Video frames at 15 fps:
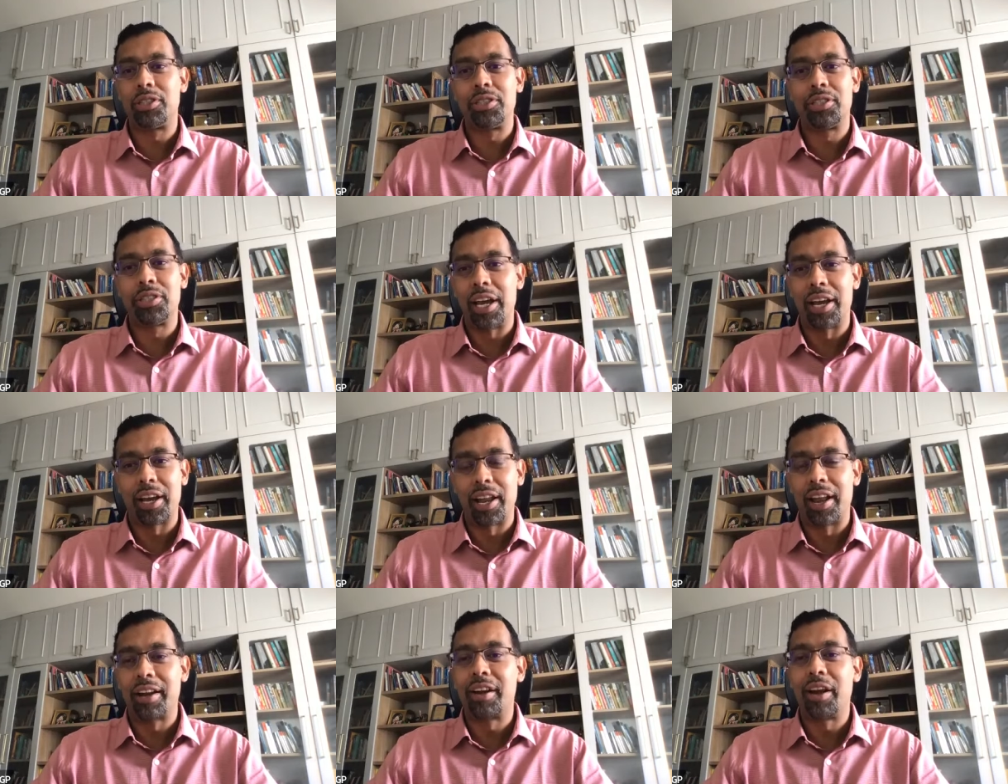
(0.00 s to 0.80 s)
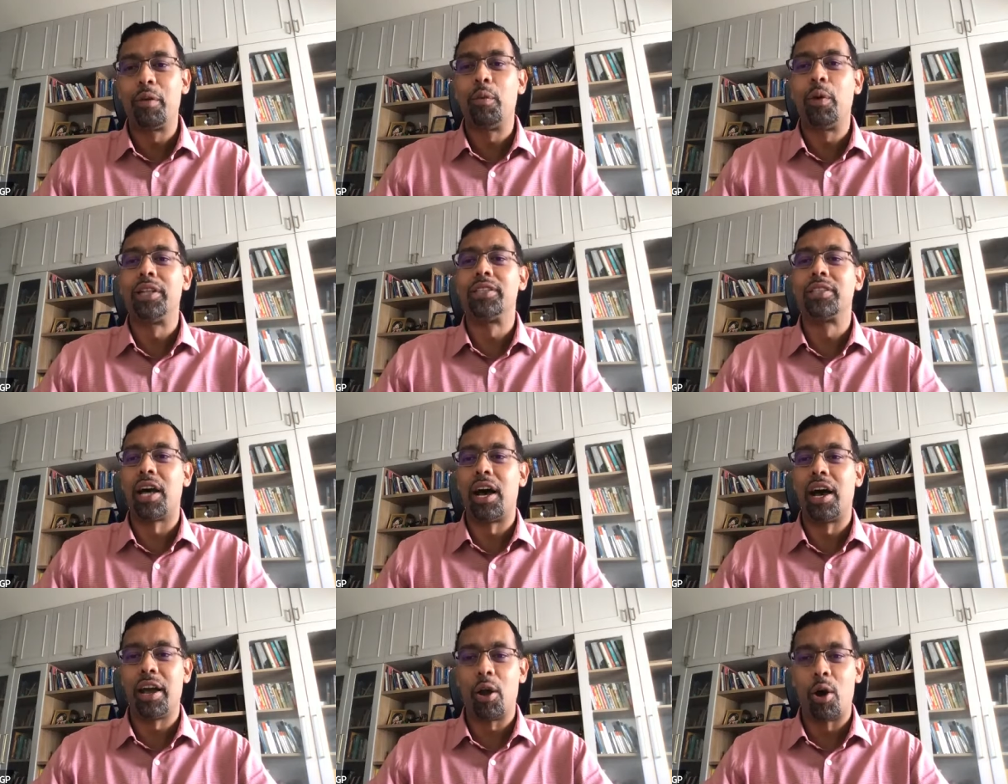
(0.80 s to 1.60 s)
stay connected with
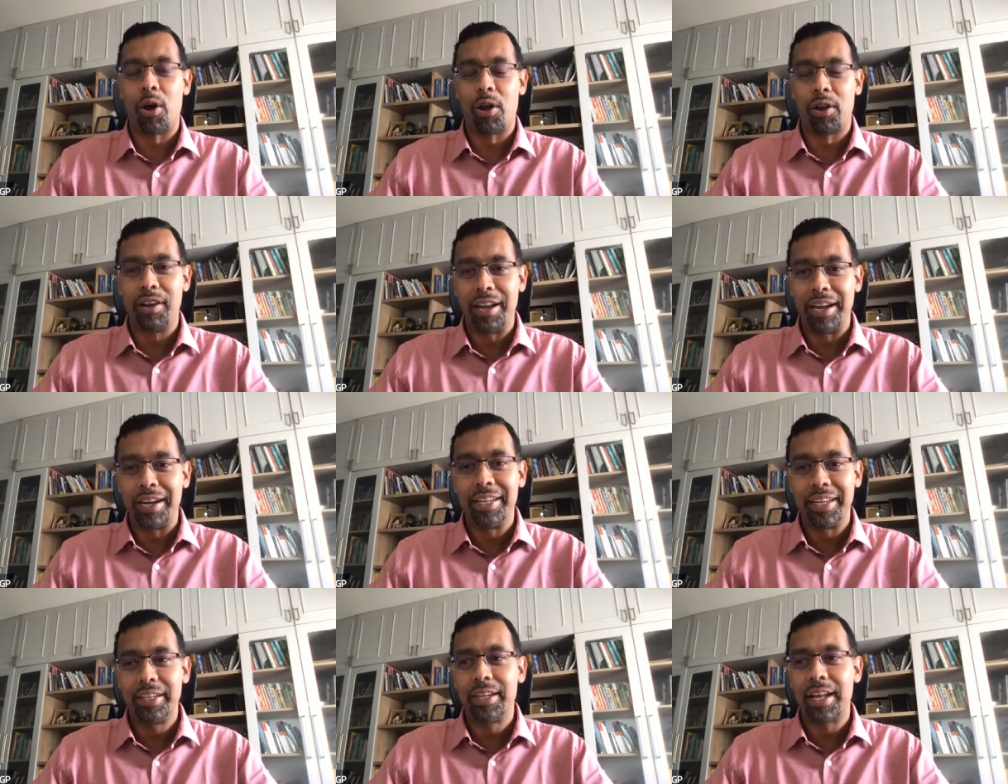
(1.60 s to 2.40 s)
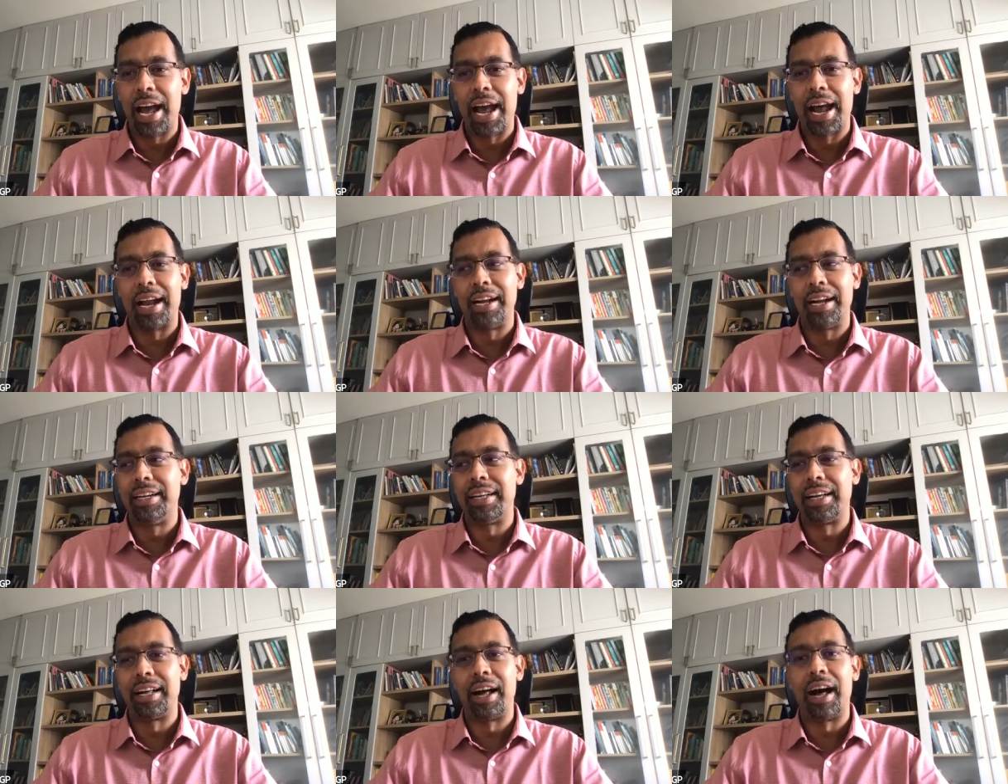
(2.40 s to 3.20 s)
Sai on LinkedIn.
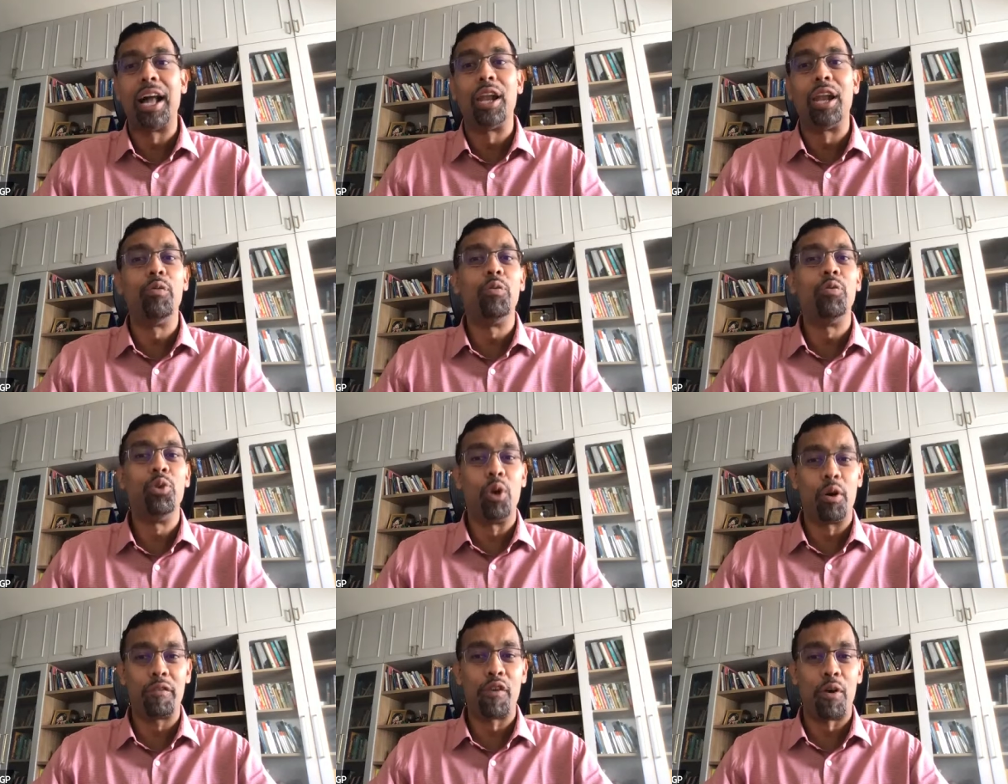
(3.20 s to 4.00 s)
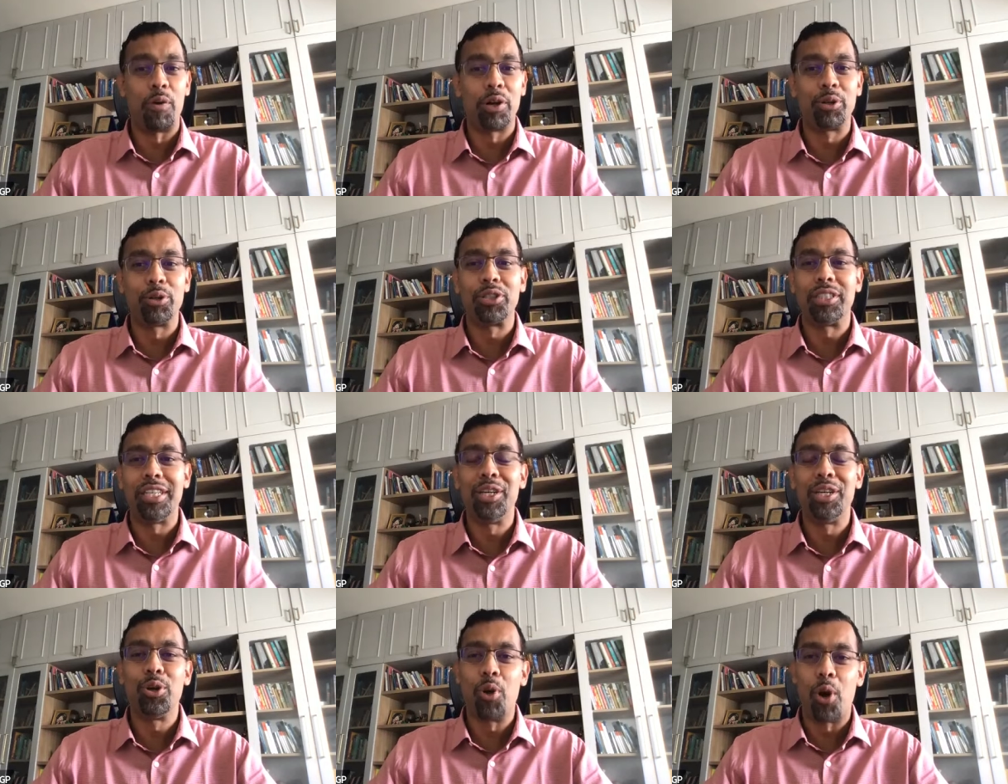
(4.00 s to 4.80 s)
And uh, I'll look forward to
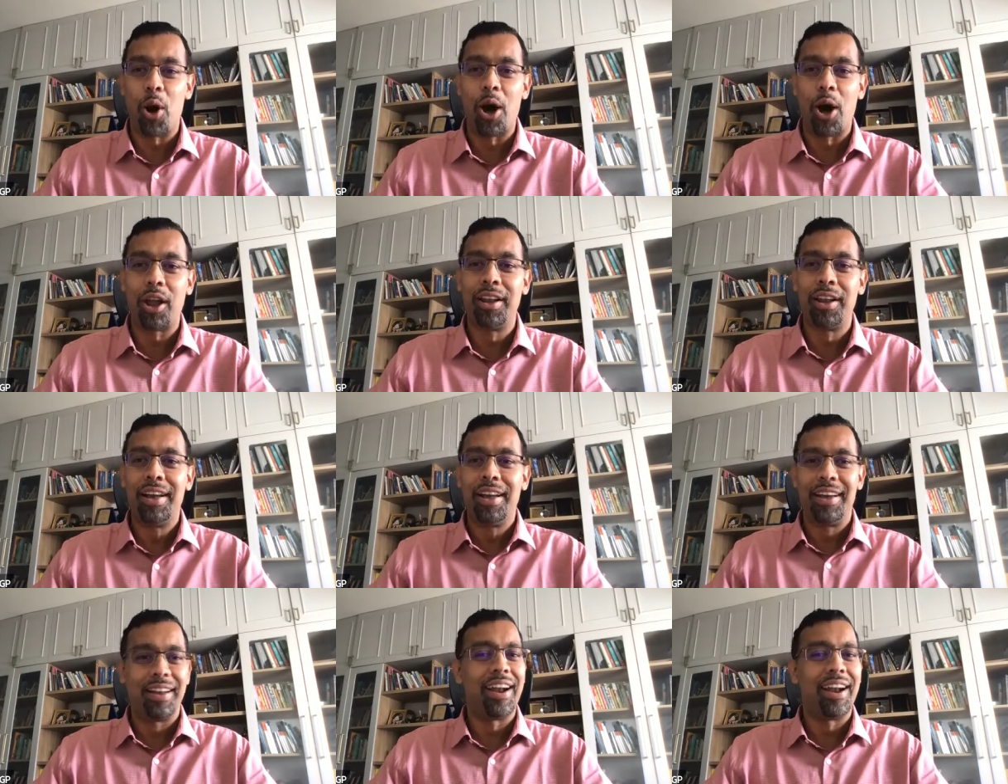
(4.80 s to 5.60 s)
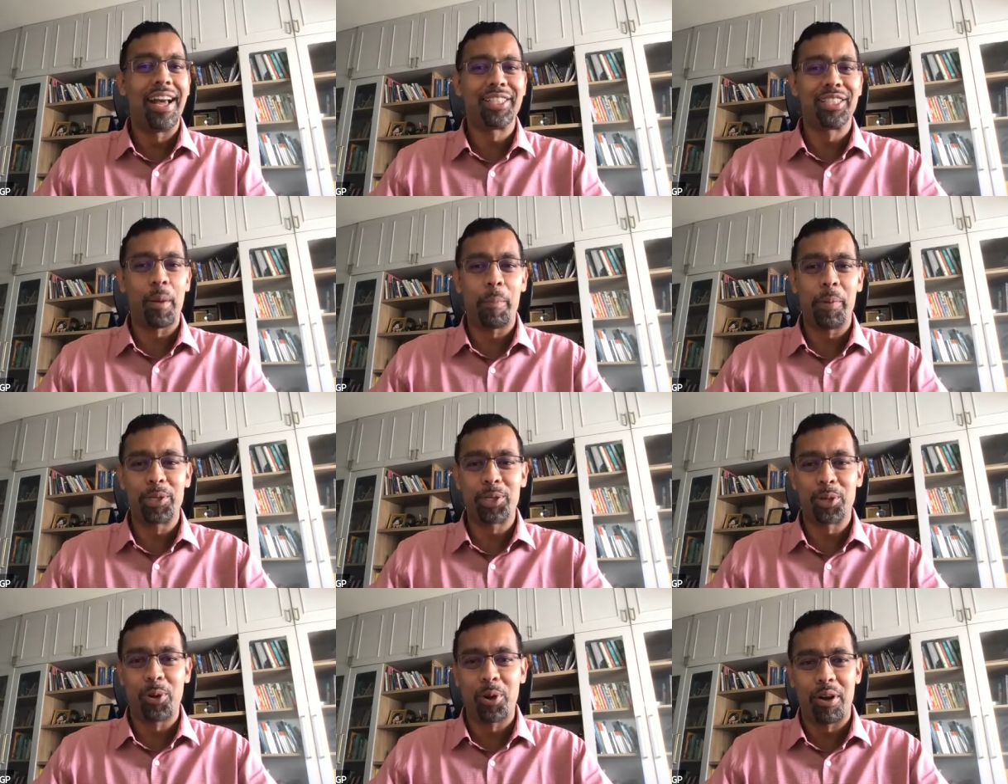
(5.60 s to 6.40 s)
seeing you all in our next
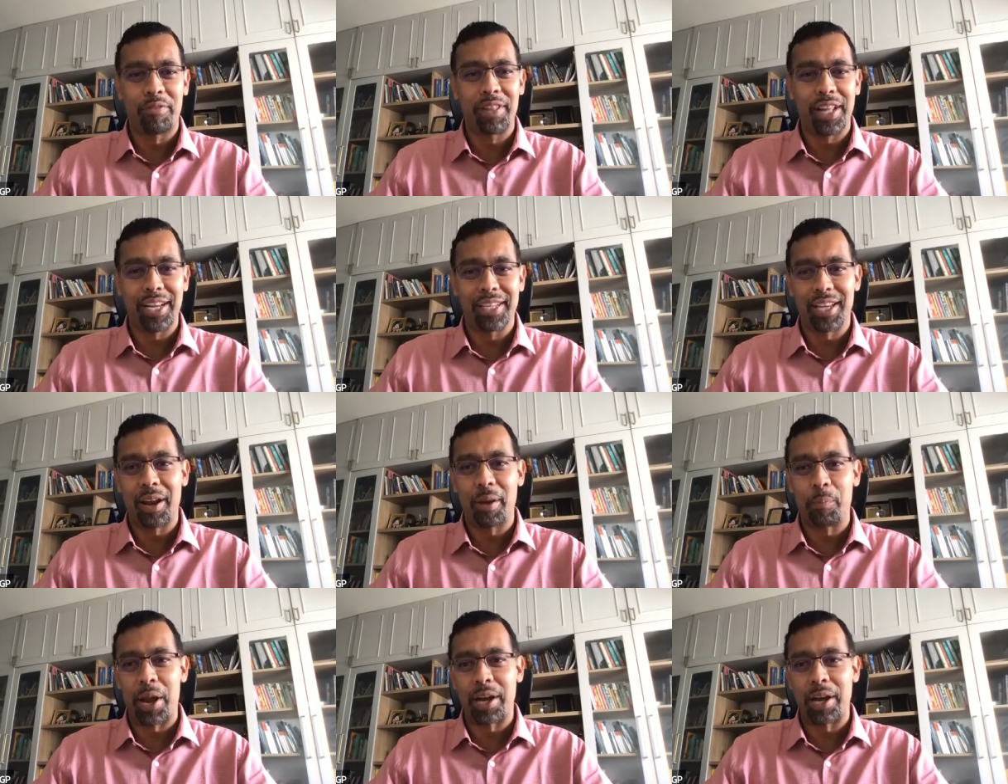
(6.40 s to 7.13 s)
episode of the SRE